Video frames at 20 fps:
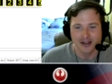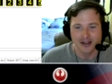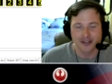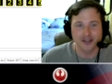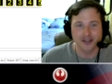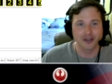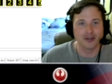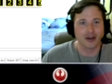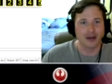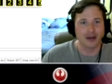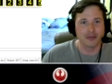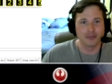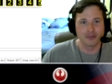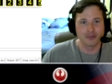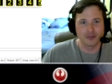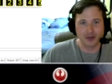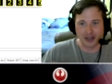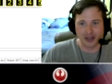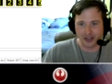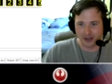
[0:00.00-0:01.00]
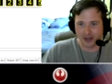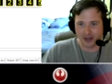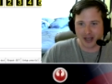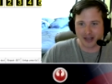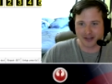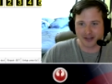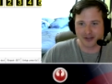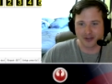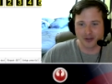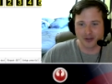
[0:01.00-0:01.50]
So I'm letting you
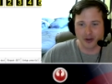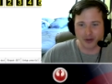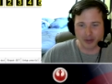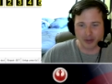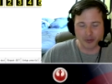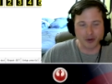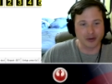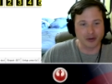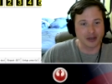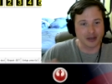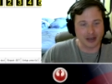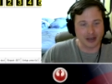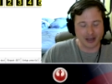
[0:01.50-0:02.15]
guys know I'm going to